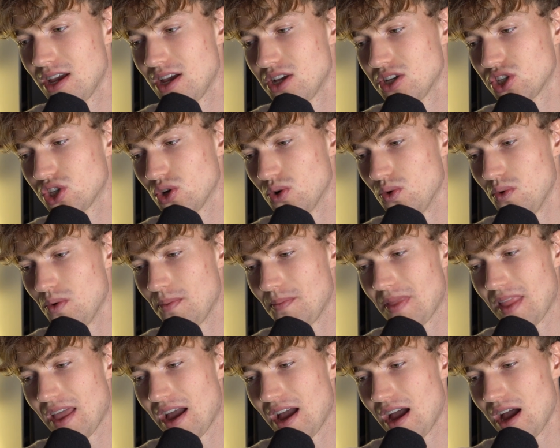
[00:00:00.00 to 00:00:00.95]
So
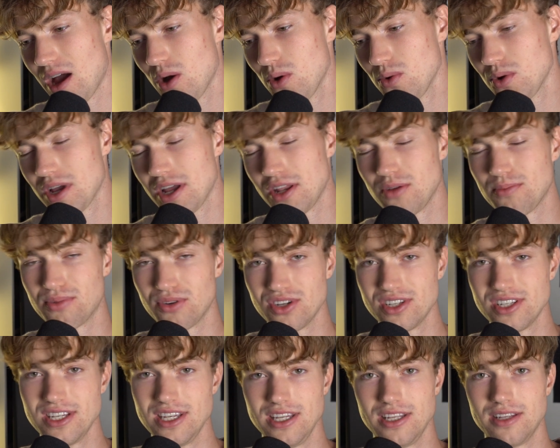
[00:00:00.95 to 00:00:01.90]
how can you
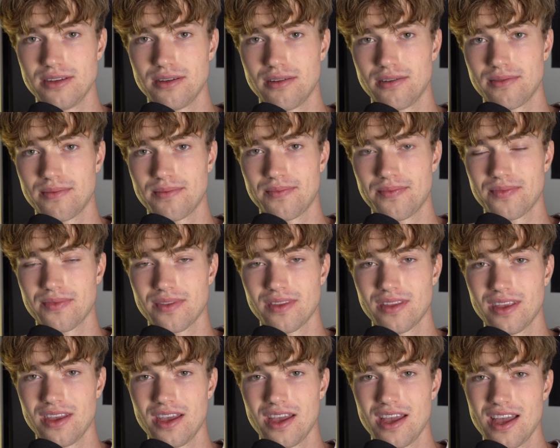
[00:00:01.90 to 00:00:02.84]
proceed?
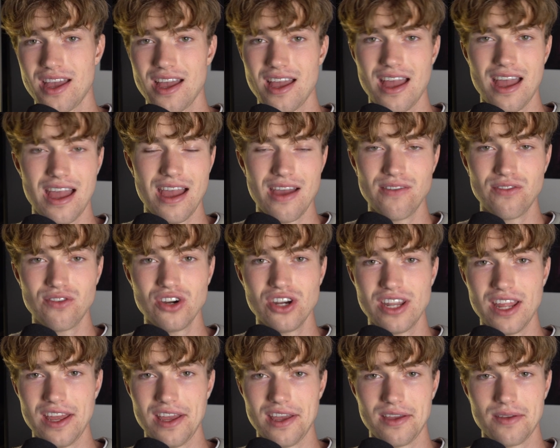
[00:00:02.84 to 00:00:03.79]
Every
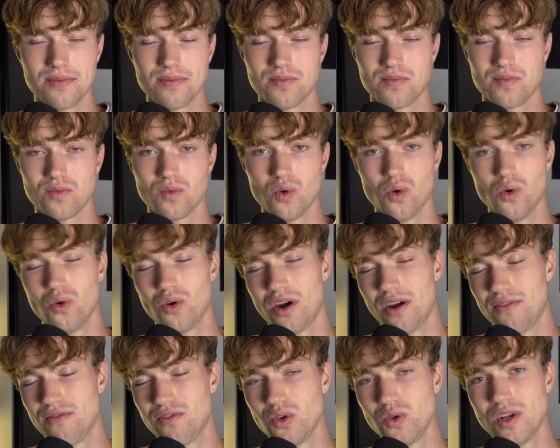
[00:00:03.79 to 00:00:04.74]
day or
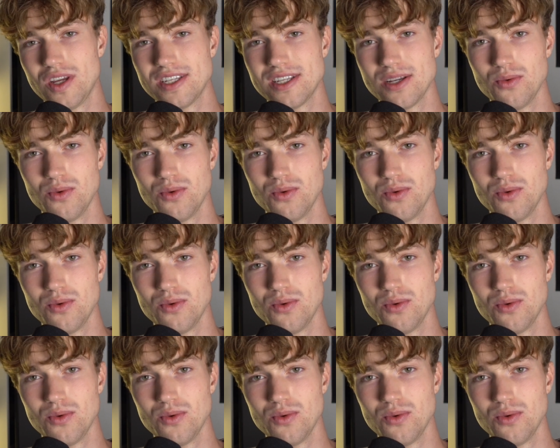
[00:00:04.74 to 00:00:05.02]
a few days a